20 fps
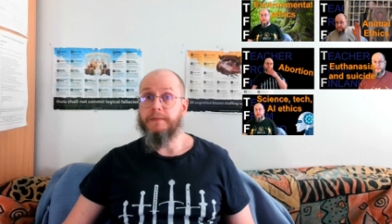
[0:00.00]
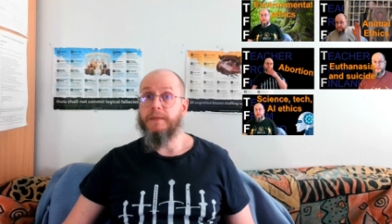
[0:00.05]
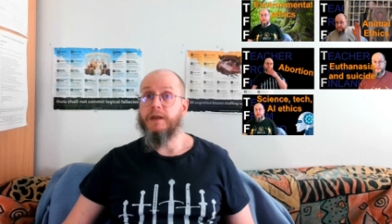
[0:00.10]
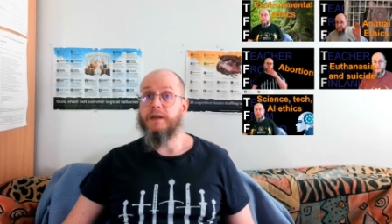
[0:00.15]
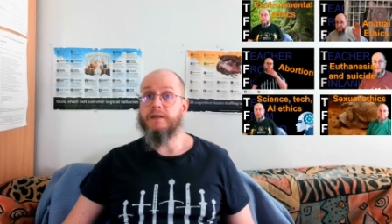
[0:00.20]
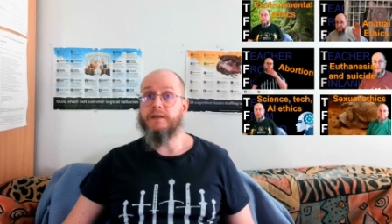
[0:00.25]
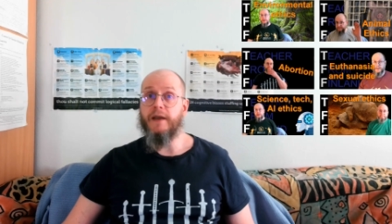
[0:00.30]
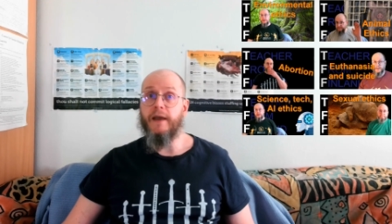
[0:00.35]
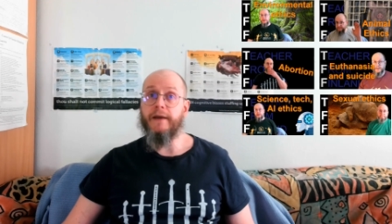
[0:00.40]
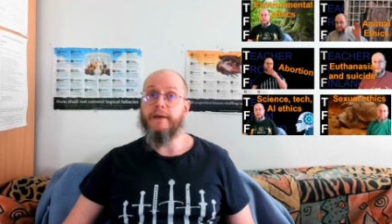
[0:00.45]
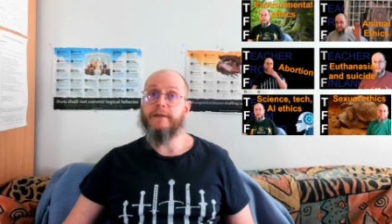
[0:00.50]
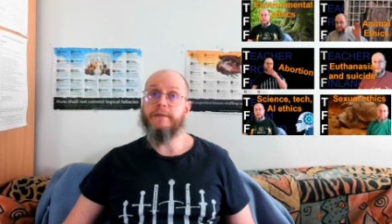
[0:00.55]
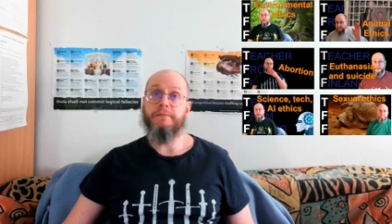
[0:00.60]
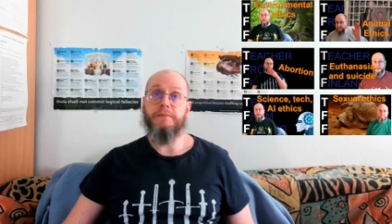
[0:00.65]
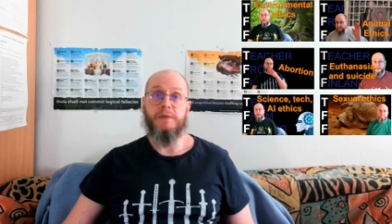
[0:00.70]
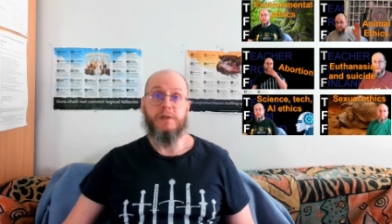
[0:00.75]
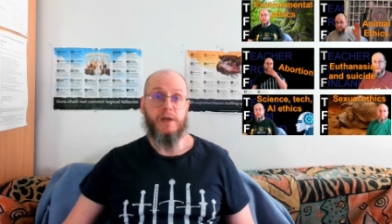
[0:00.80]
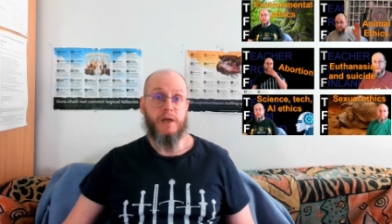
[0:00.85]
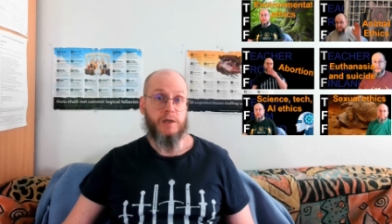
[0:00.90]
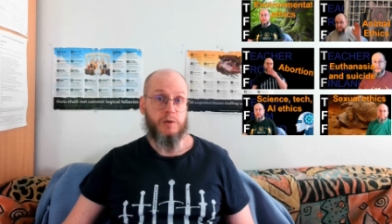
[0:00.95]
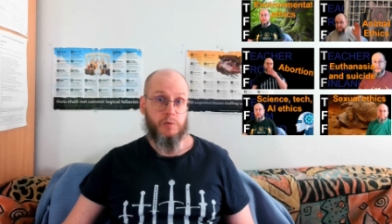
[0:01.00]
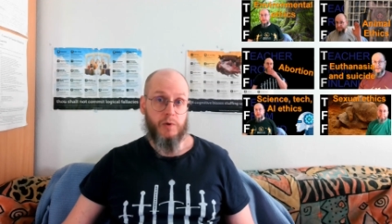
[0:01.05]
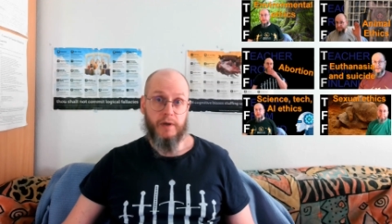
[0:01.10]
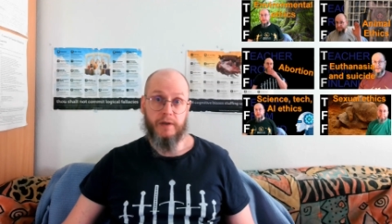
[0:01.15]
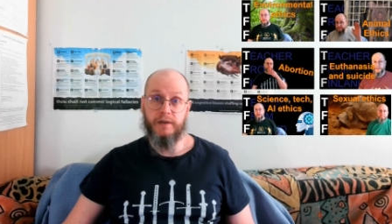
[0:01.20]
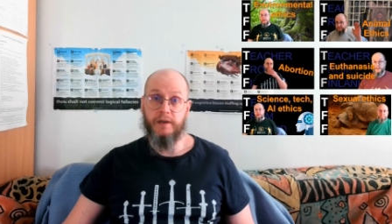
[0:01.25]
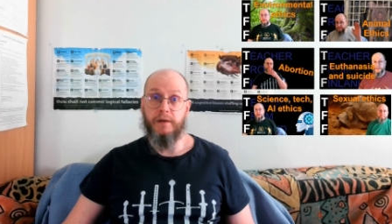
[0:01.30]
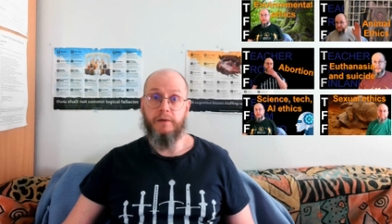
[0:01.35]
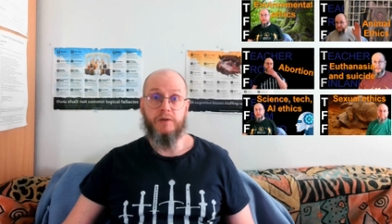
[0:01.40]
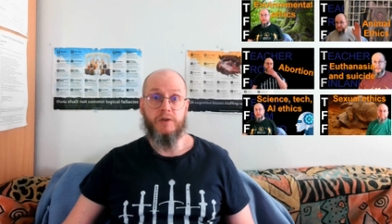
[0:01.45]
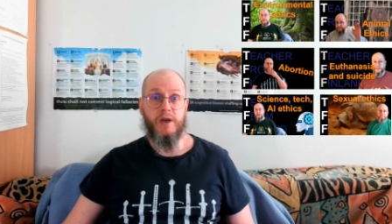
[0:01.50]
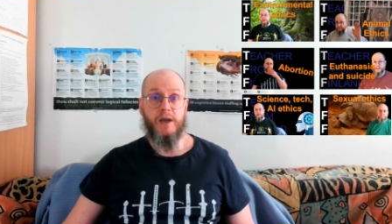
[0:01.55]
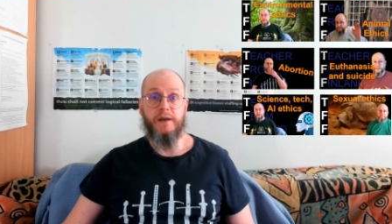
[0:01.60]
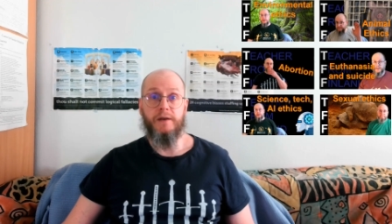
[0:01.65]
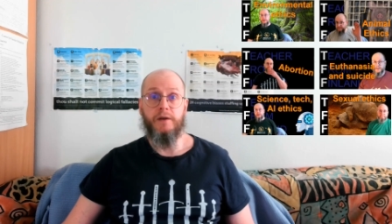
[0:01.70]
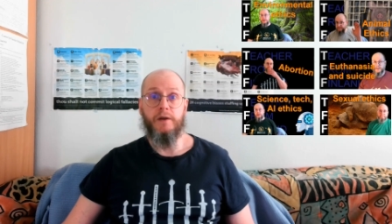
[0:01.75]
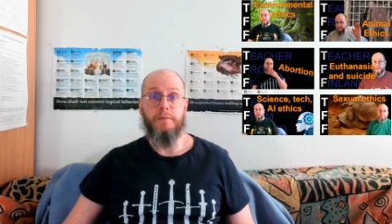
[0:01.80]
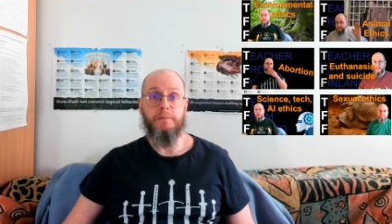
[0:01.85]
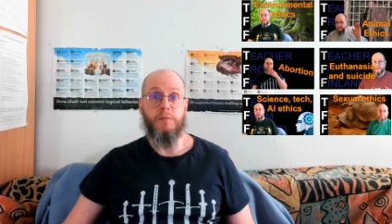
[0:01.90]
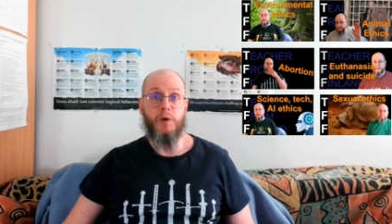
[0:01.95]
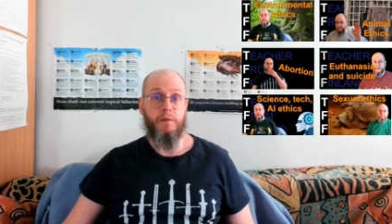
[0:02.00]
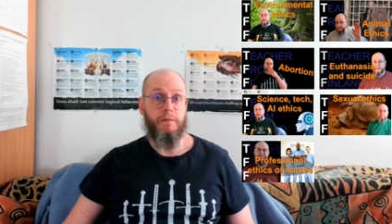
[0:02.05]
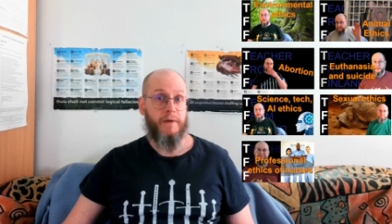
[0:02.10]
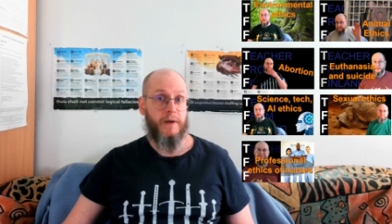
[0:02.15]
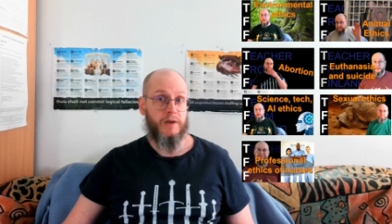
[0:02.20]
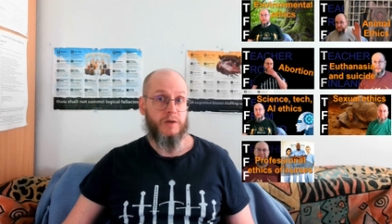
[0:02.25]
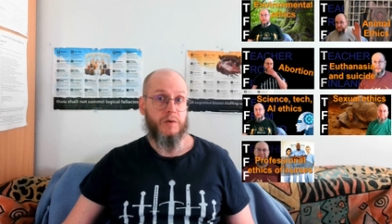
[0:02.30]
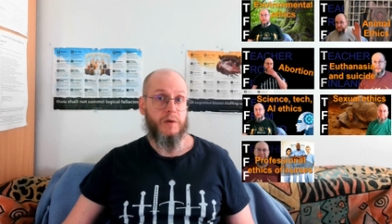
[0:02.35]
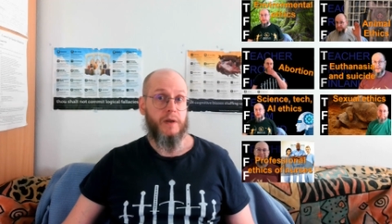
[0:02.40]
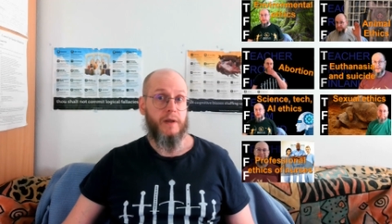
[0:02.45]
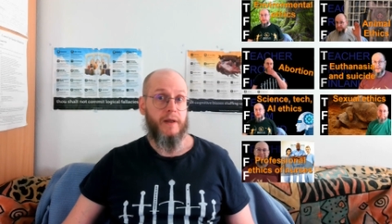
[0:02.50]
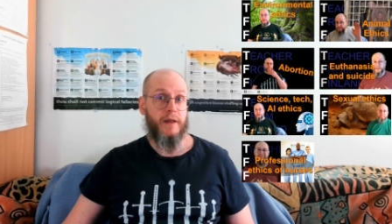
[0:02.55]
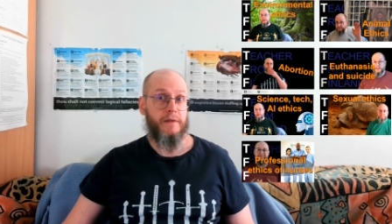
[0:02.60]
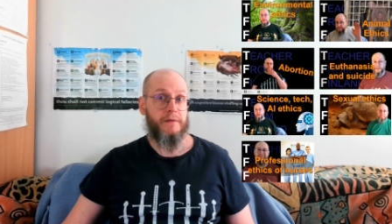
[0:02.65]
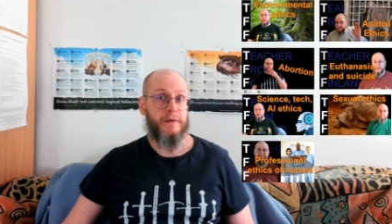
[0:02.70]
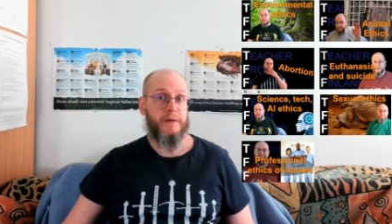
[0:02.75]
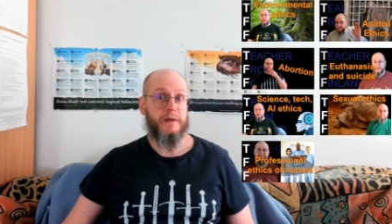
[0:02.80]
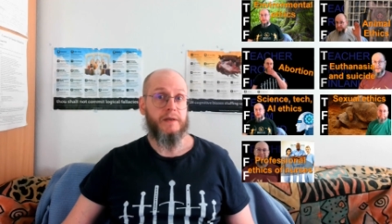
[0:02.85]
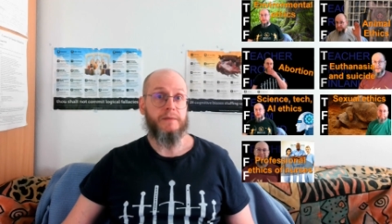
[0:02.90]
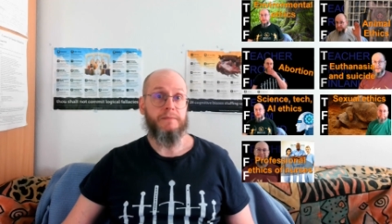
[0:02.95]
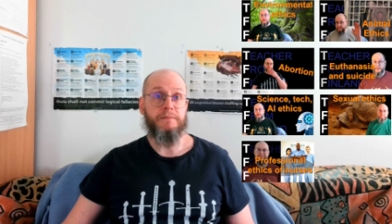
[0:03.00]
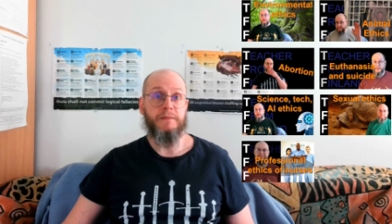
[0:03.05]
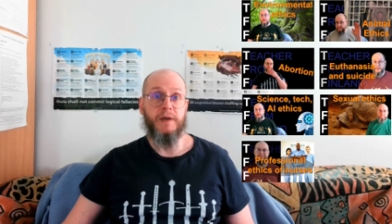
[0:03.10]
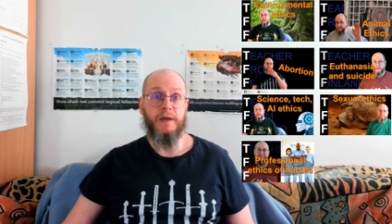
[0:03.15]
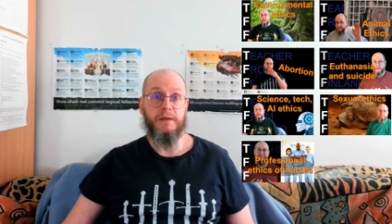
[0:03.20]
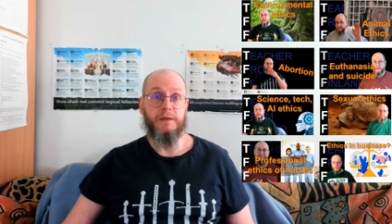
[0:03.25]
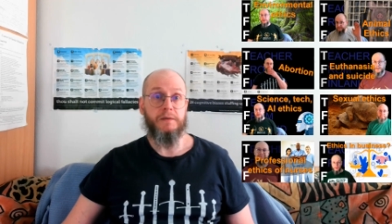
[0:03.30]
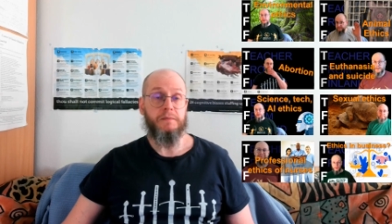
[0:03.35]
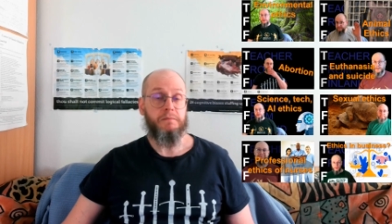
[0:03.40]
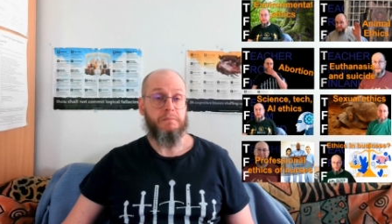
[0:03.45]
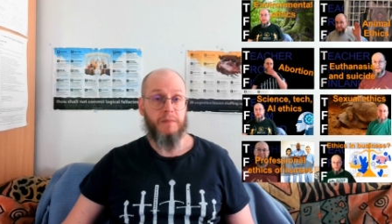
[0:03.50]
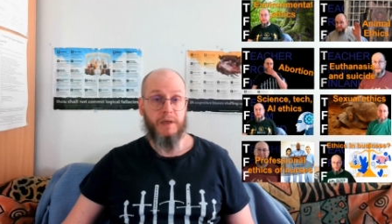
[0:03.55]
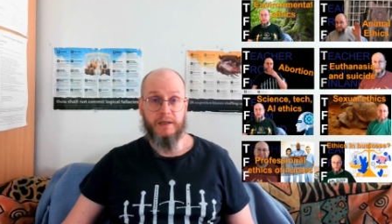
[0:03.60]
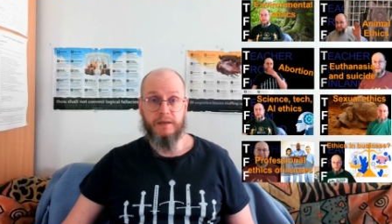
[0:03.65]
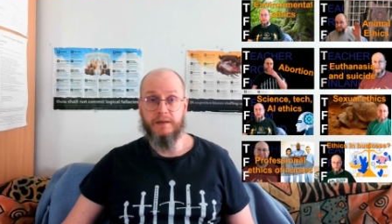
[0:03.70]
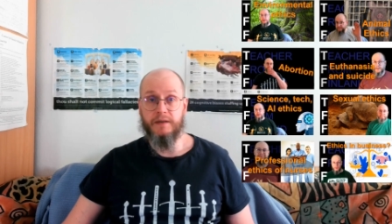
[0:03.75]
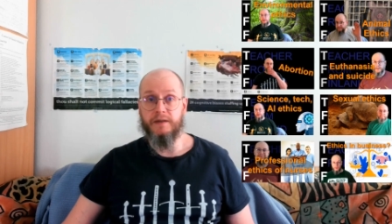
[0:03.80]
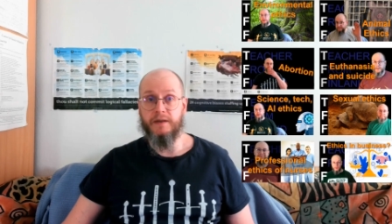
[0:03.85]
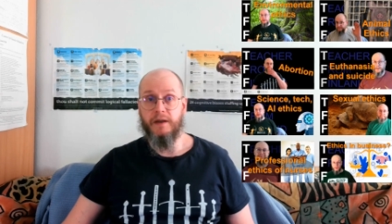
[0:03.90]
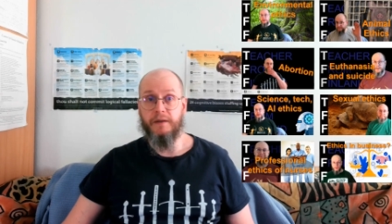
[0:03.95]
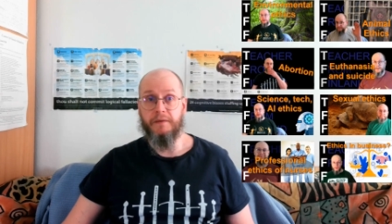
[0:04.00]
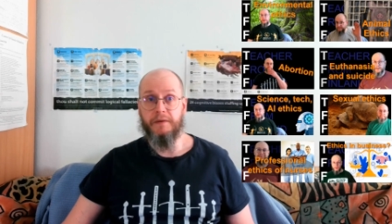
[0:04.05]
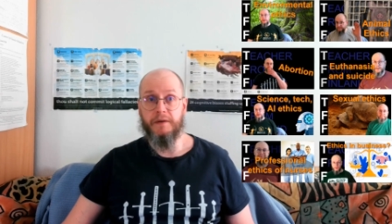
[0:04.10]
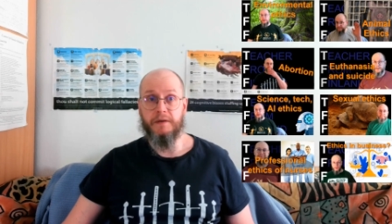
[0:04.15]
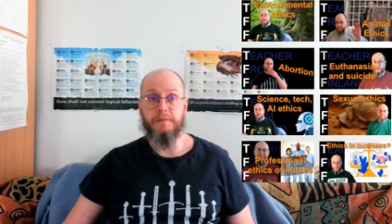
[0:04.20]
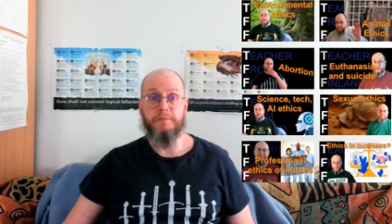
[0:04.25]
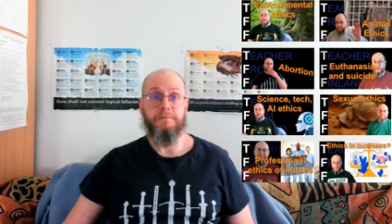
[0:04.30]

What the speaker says: sex, sexuality, gender, professional ethics, and business ethics.